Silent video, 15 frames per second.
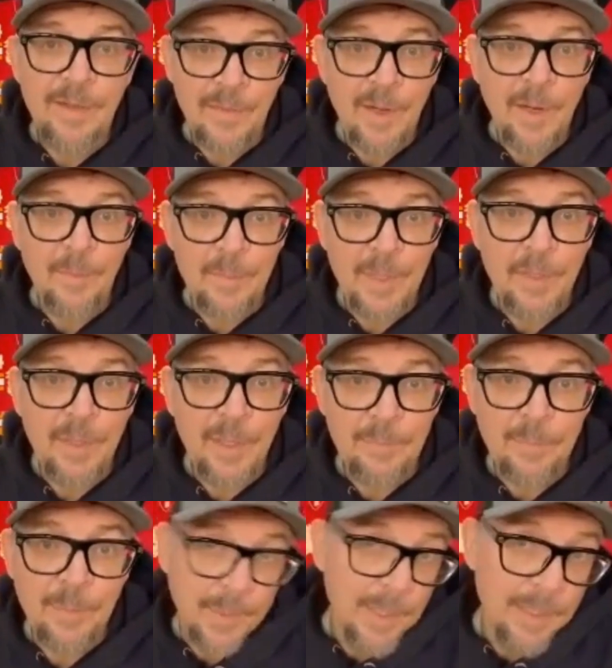therapeutic
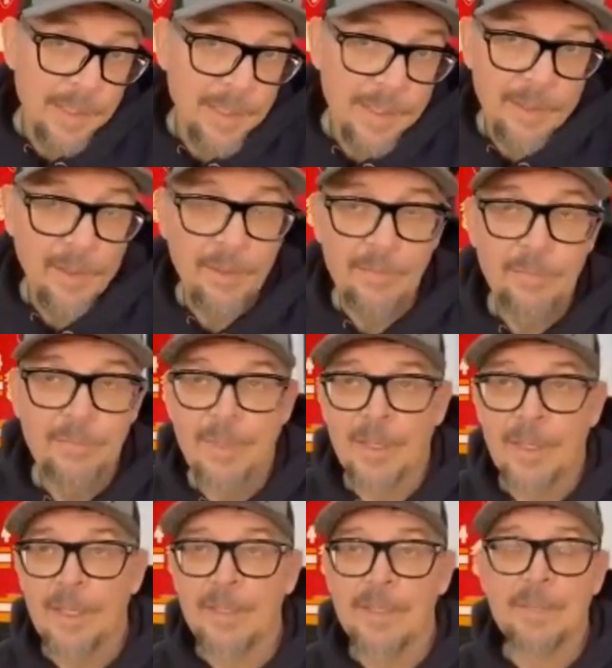
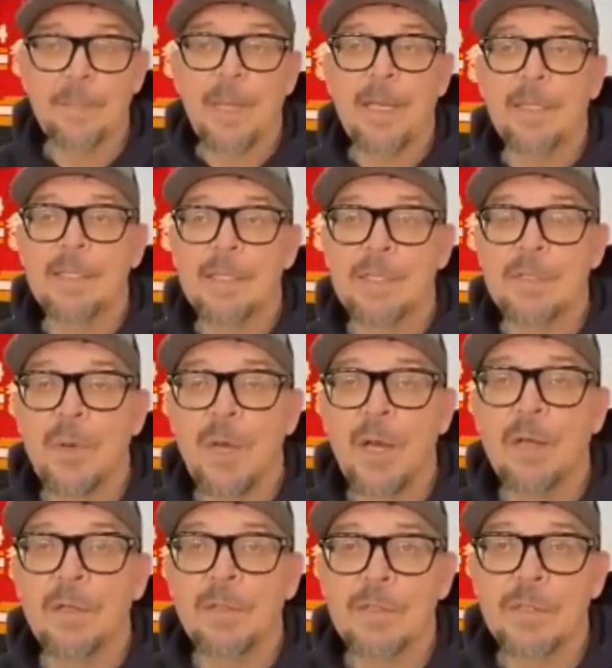space as well.